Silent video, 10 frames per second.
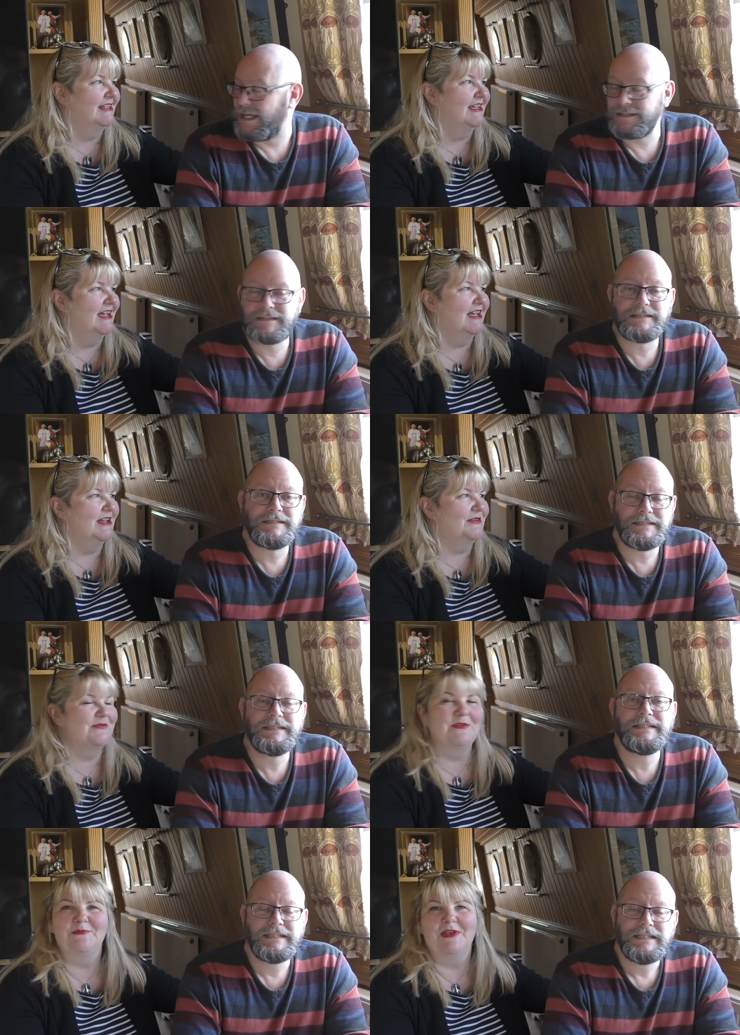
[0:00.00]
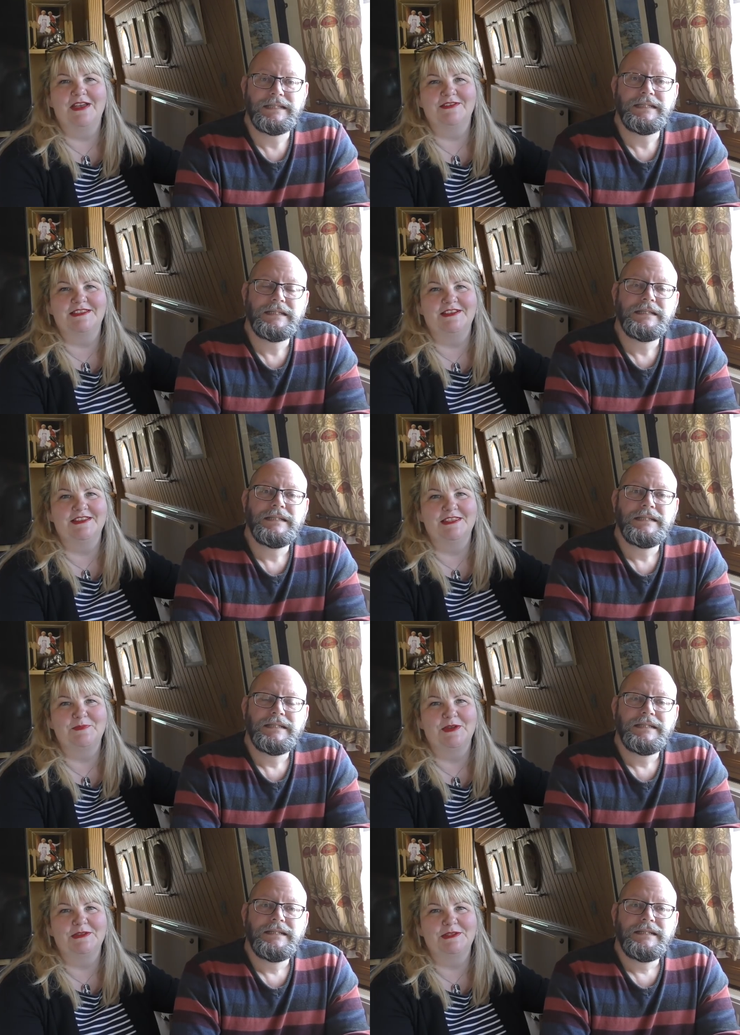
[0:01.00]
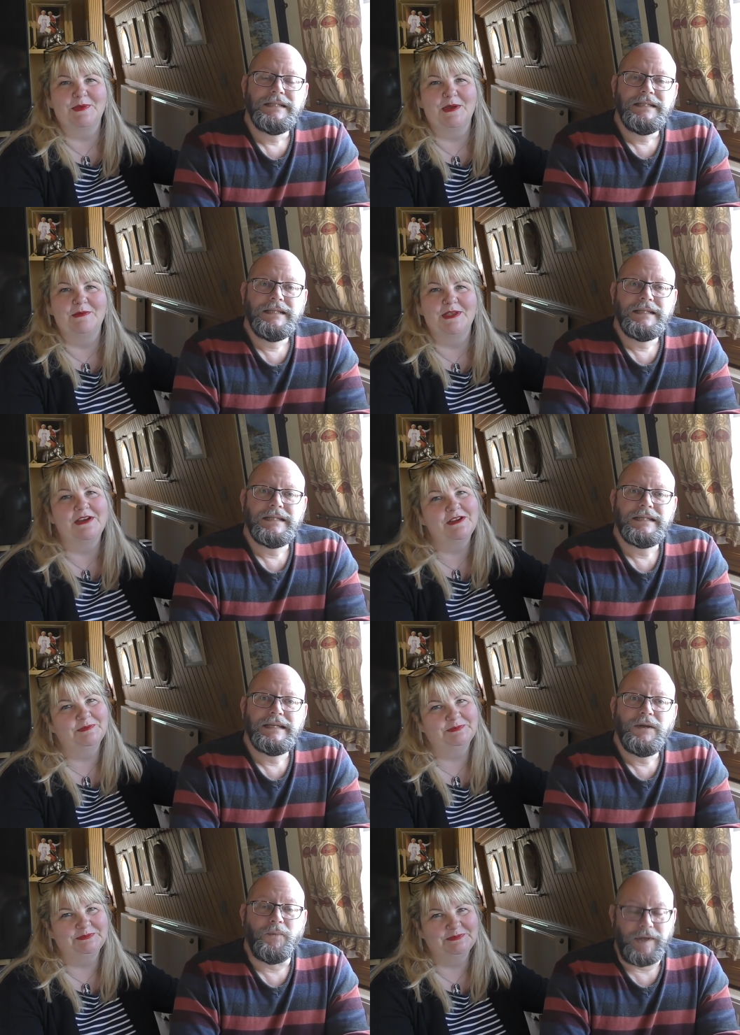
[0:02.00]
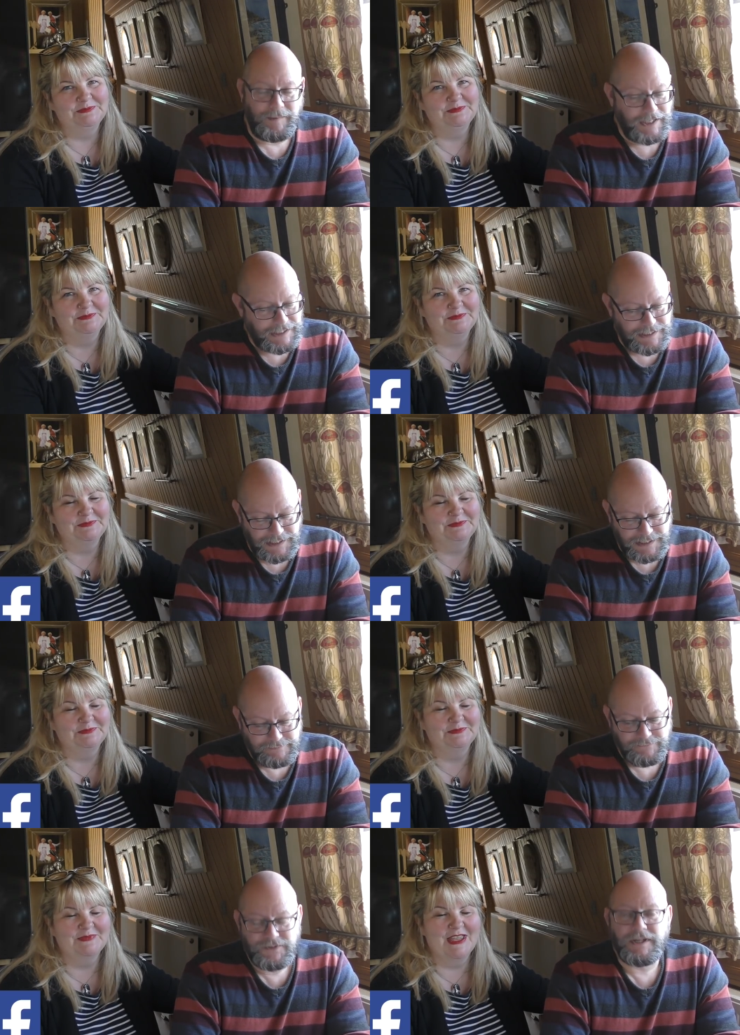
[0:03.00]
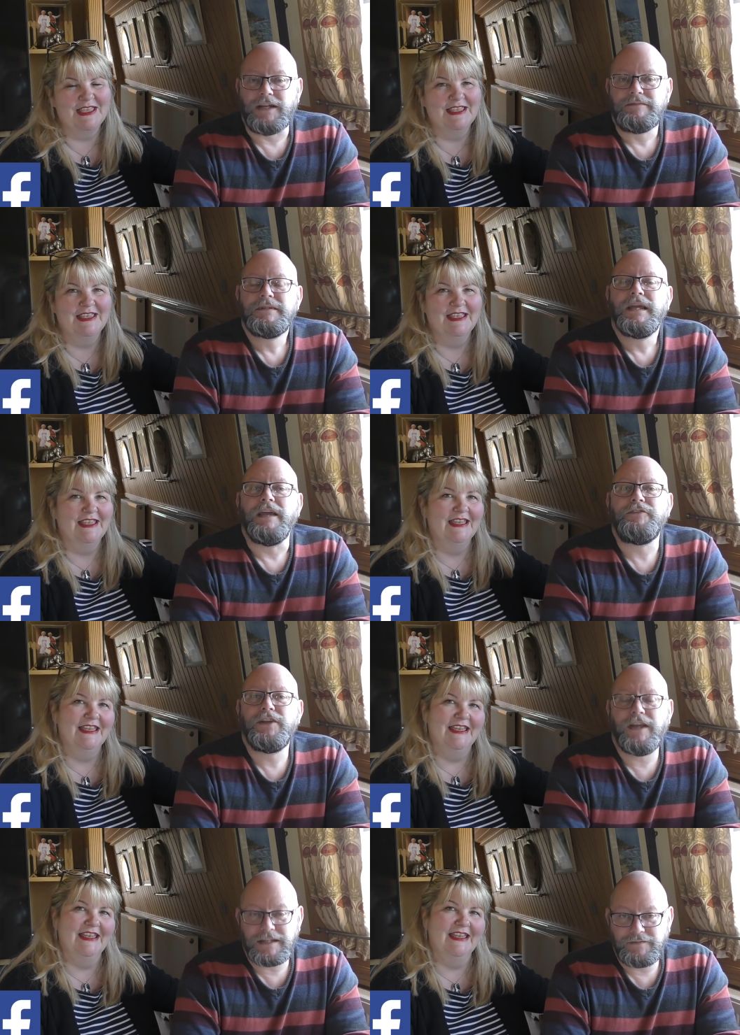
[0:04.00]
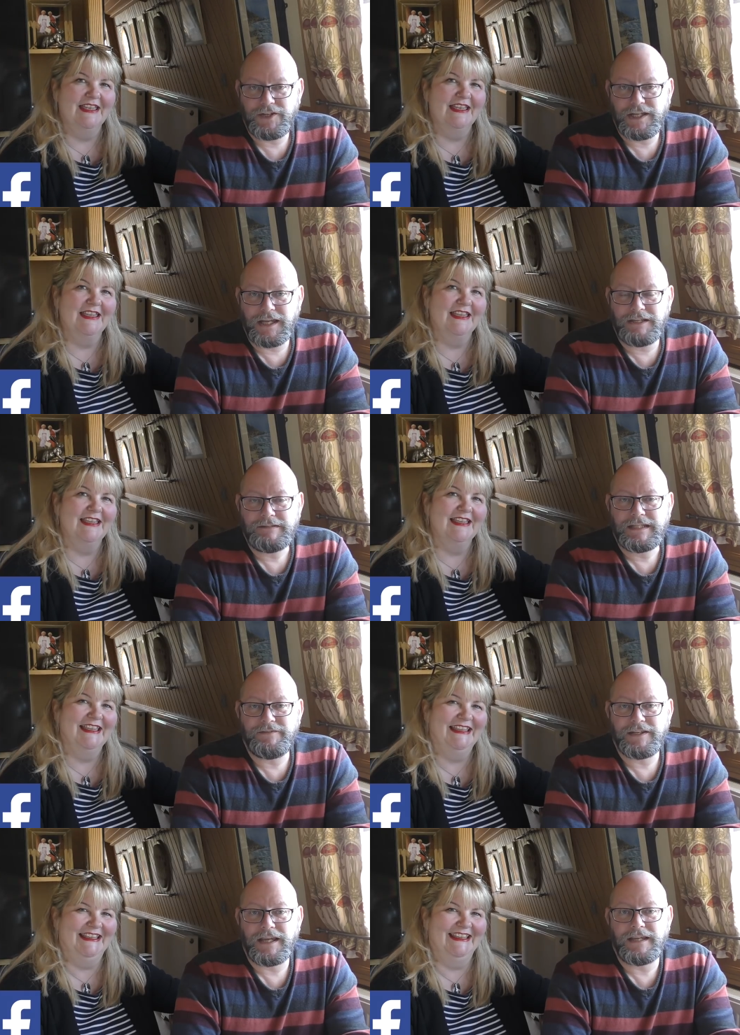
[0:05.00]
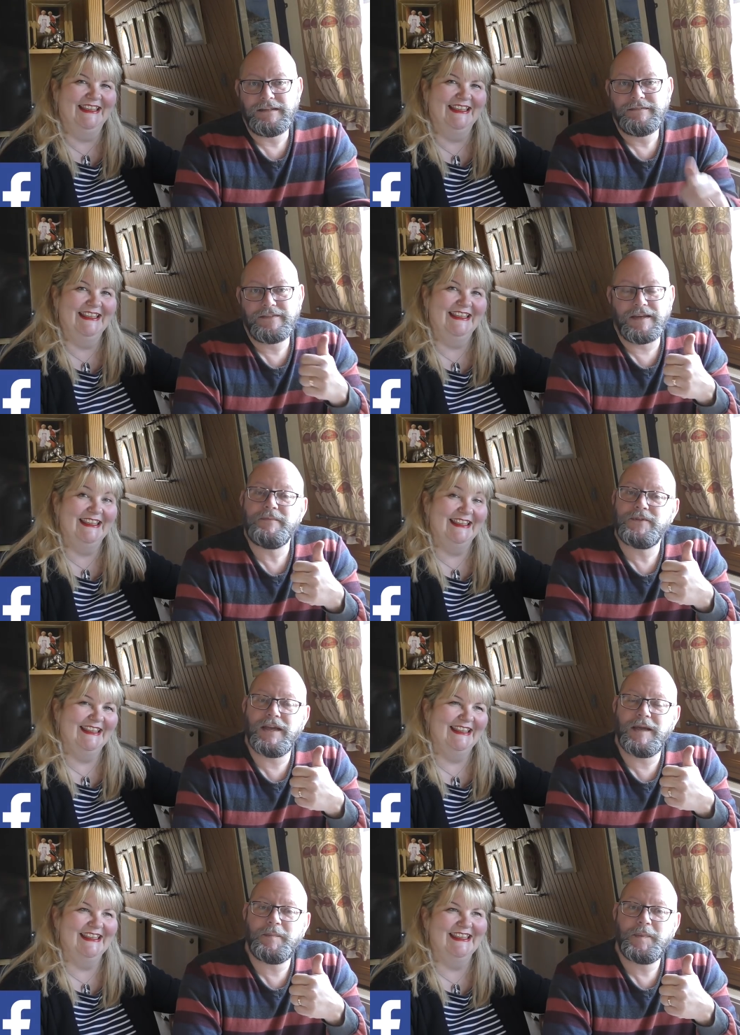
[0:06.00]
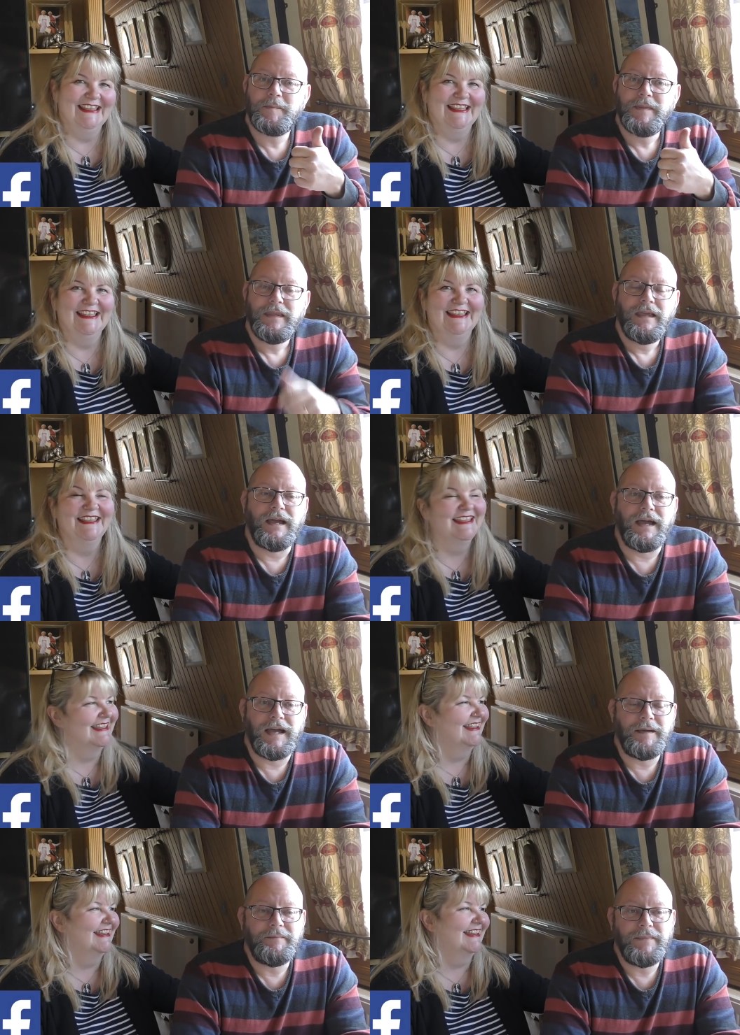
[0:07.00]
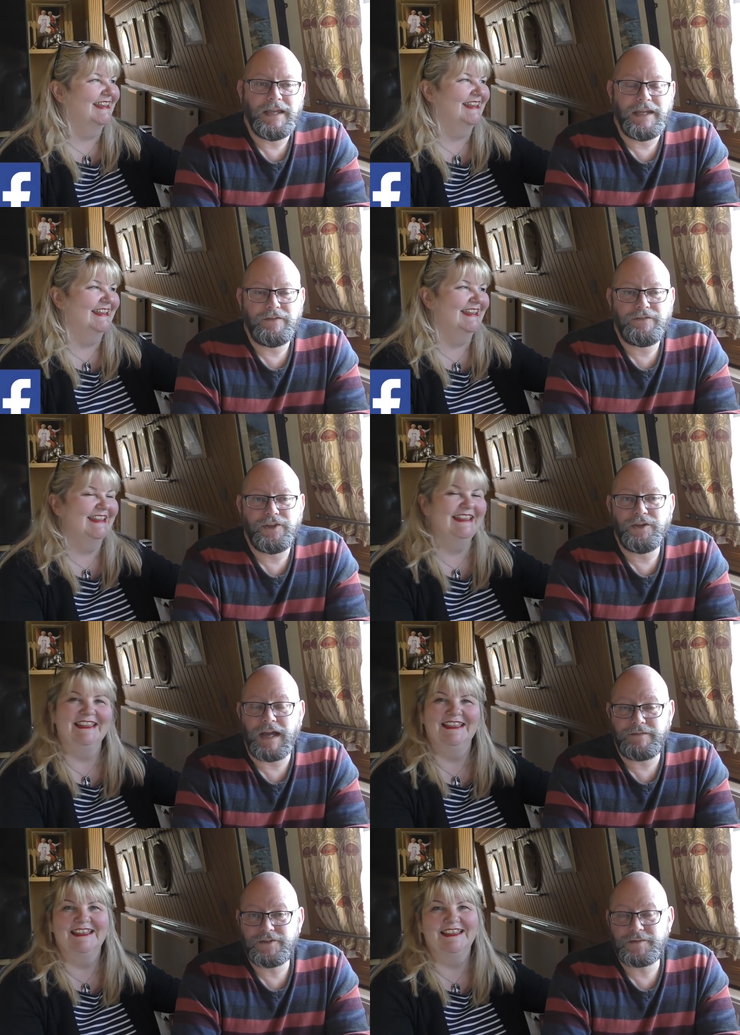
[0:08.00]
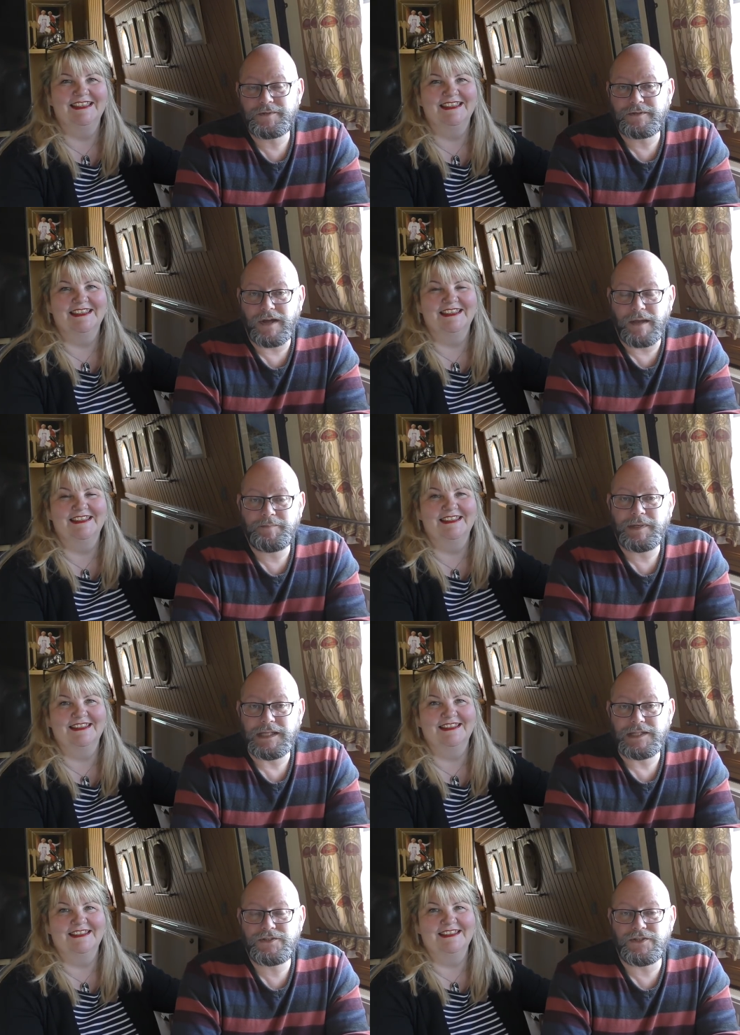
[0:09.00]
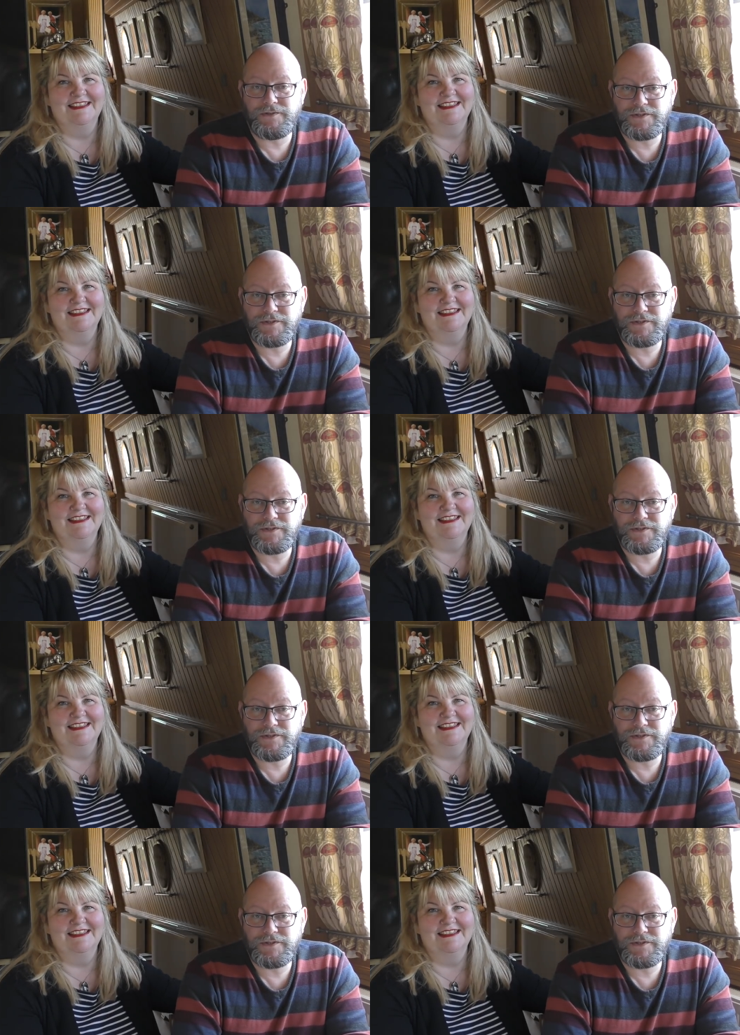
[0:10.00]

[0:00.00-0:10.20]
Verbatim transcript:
Speaker 1: Yes. Uh, from outside the boat to where we are. We will indeed. So, if you like the video, give it a thumbs up. Um, if you haven't subscribed, please do